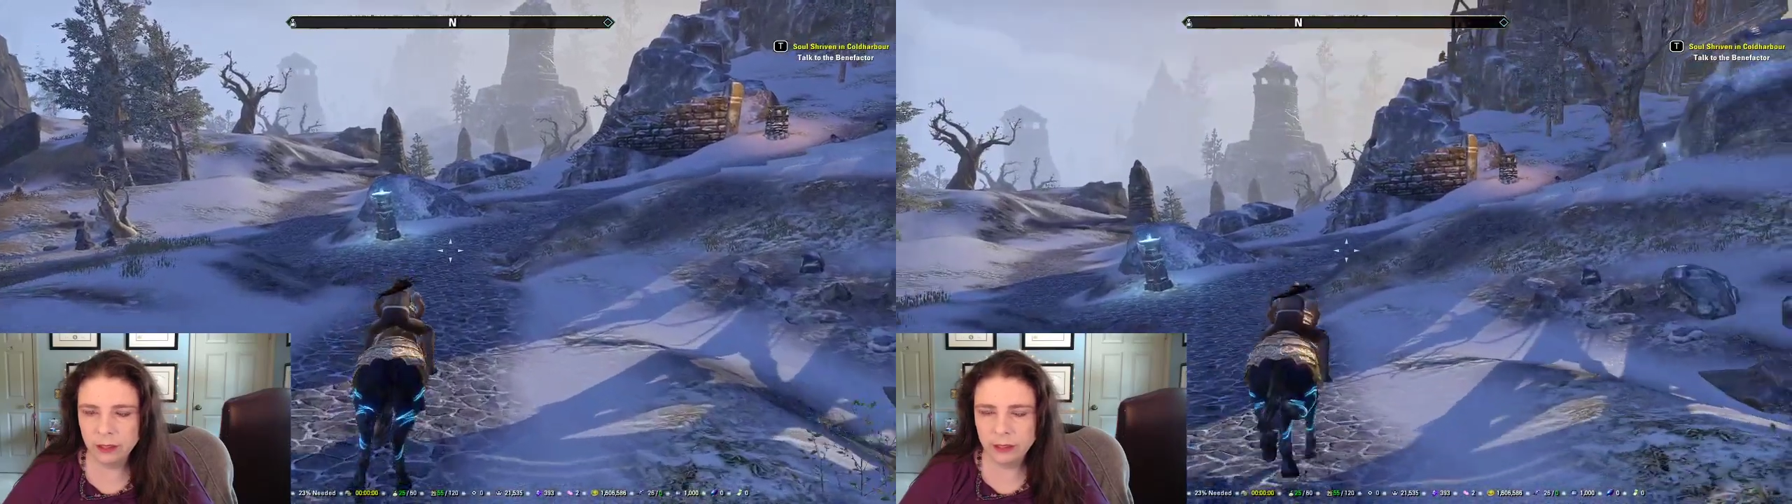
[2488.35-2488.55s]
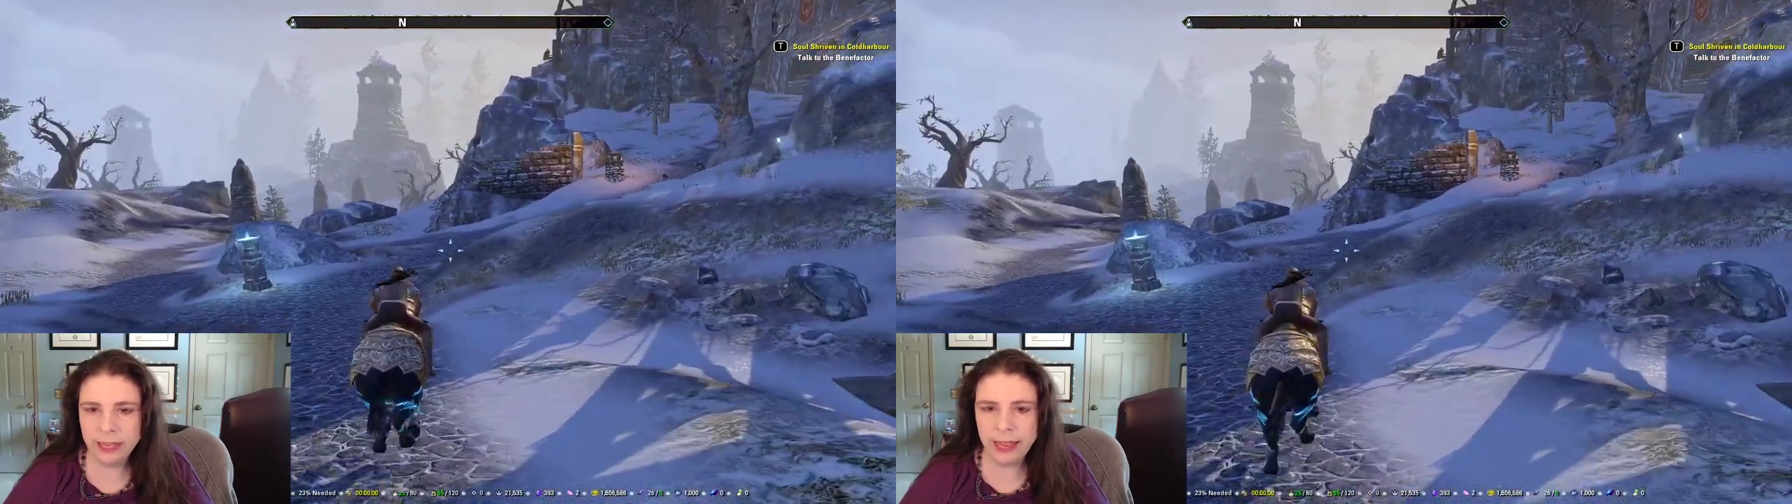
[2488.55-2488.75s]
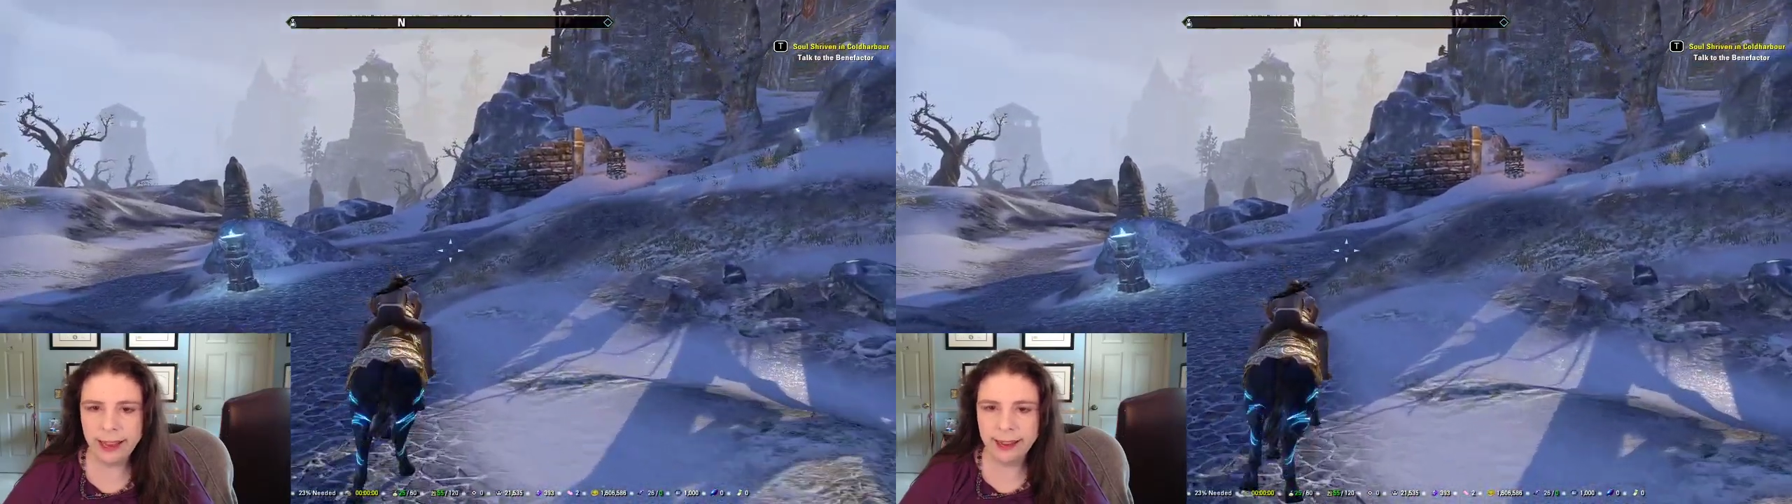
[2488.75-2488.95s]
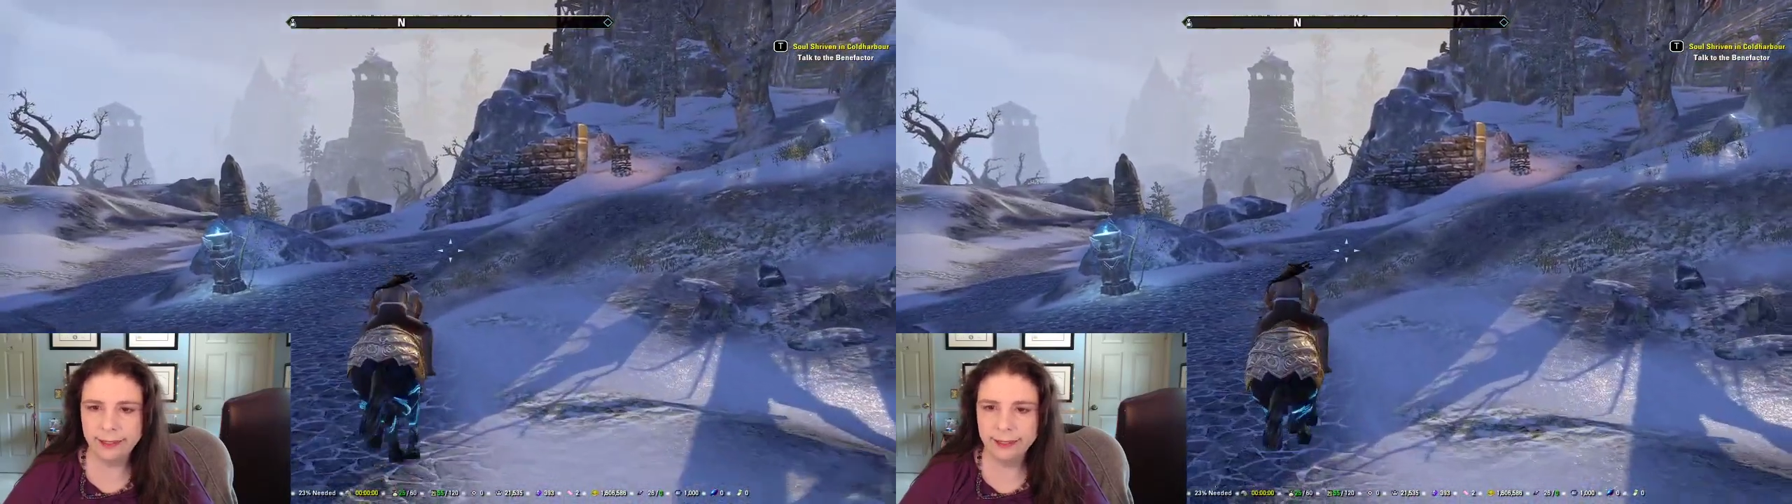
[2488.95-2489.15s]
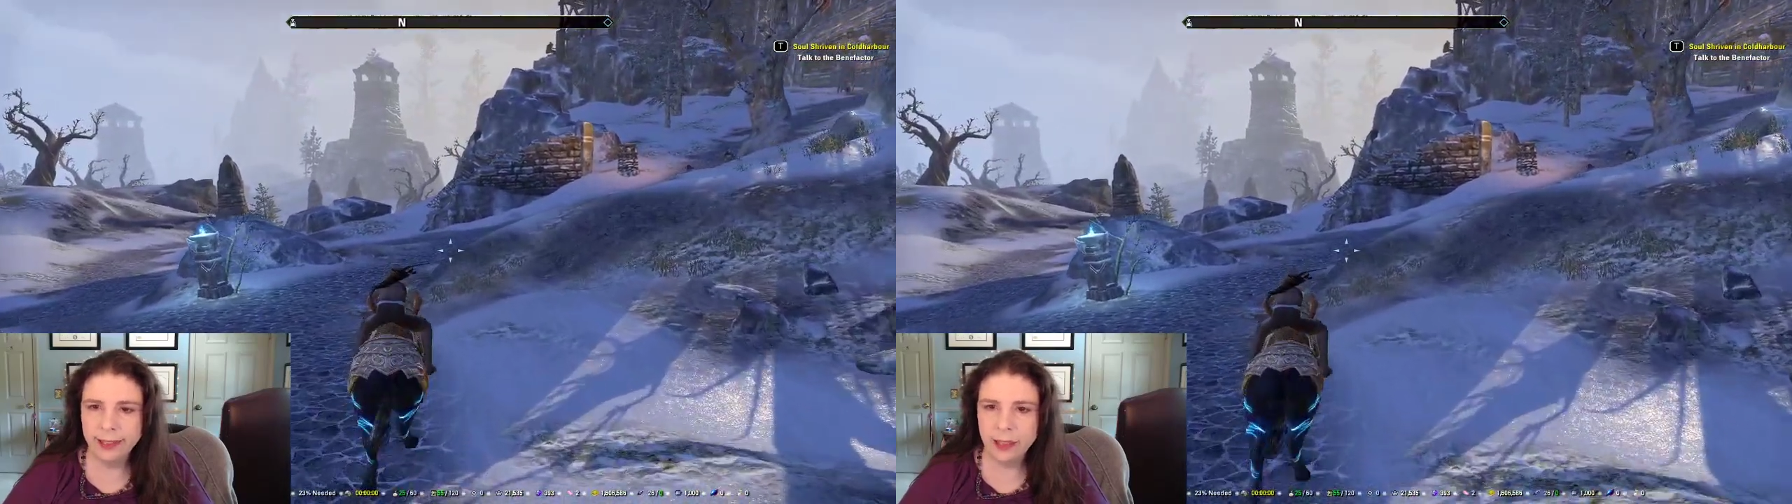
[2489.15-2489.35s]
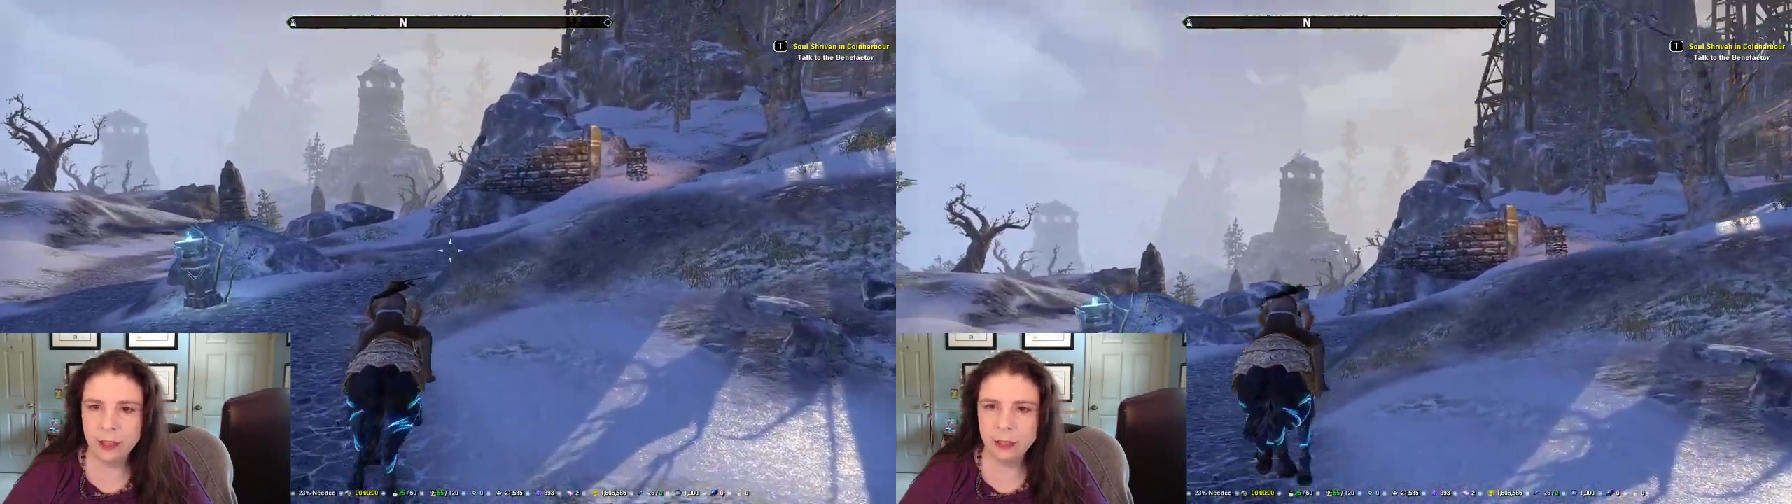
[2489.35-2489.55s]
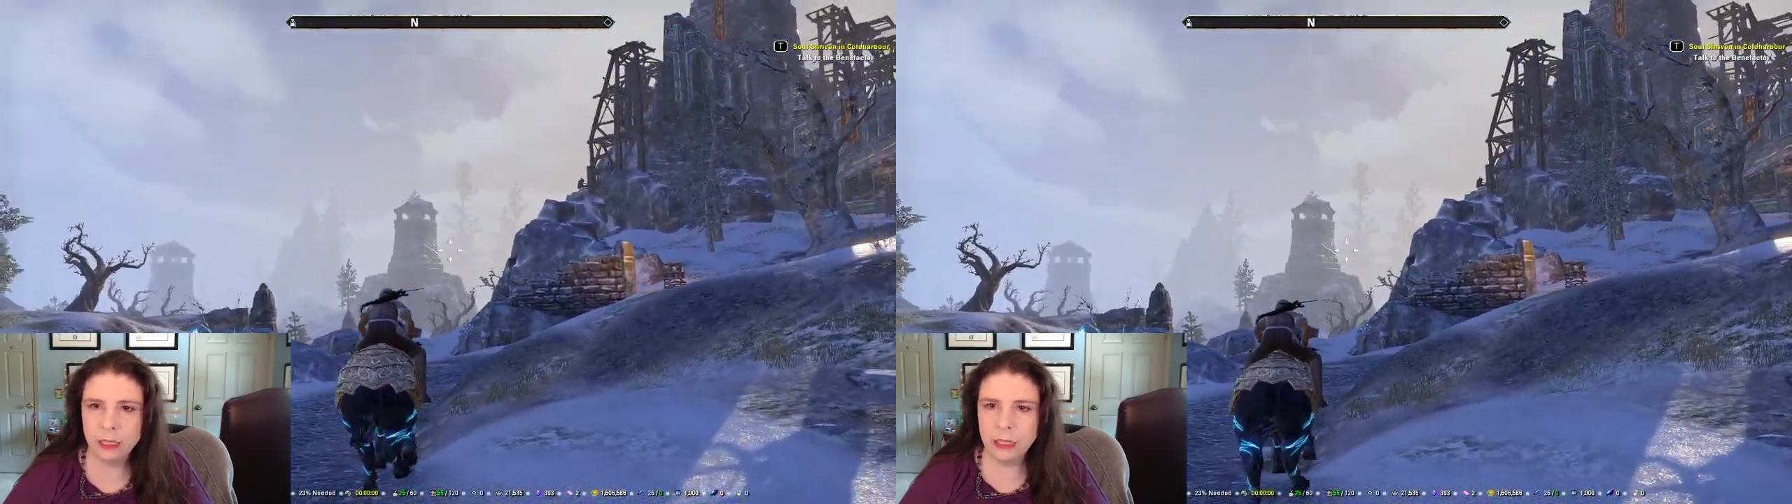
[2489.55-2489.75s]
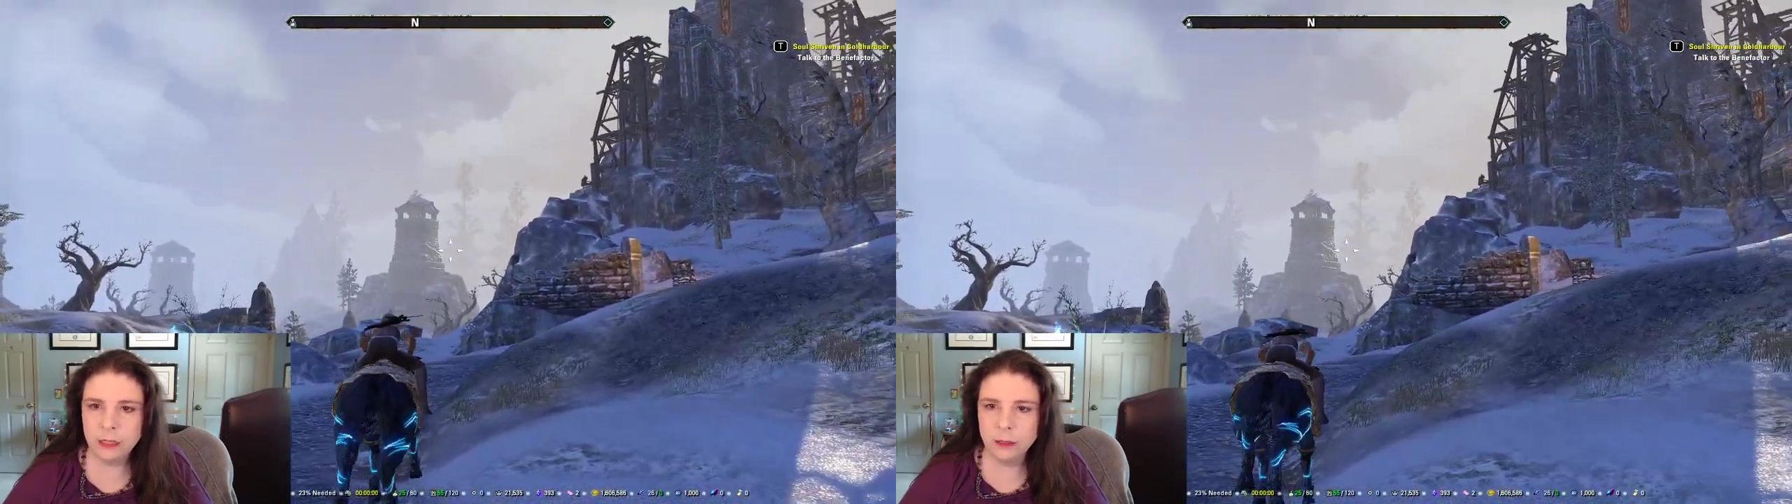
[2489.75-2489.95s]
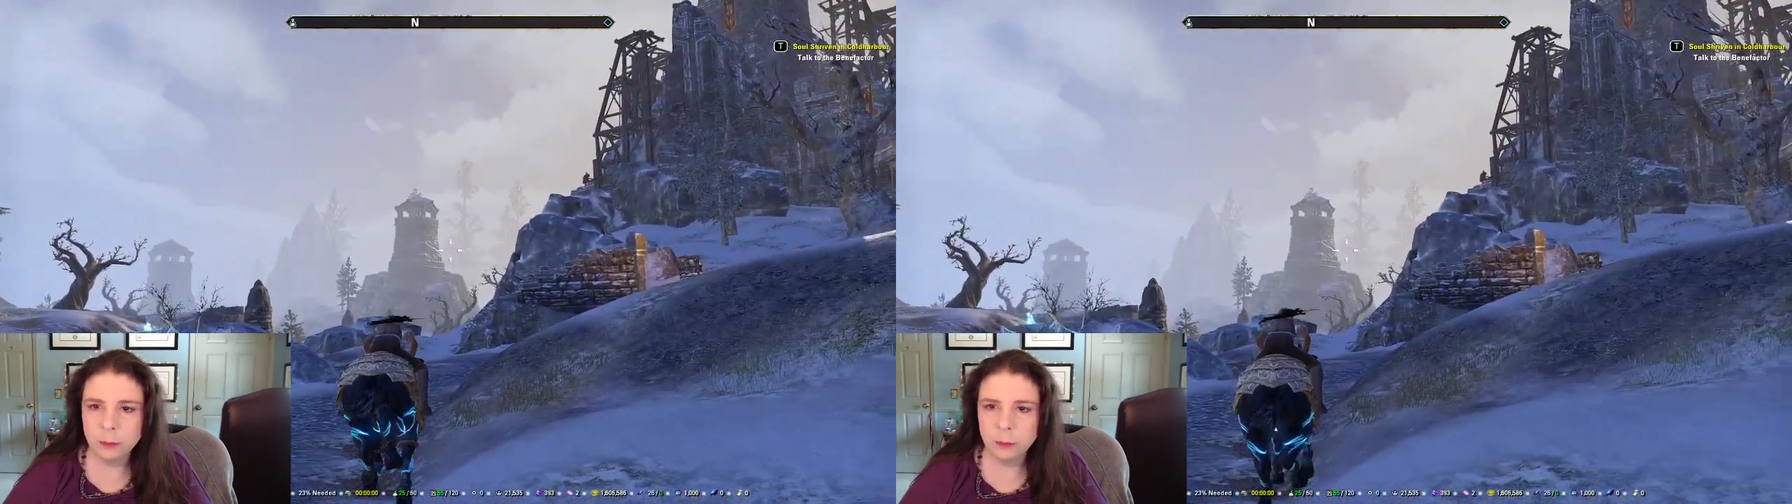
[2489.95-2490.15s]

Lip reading: yeah, getting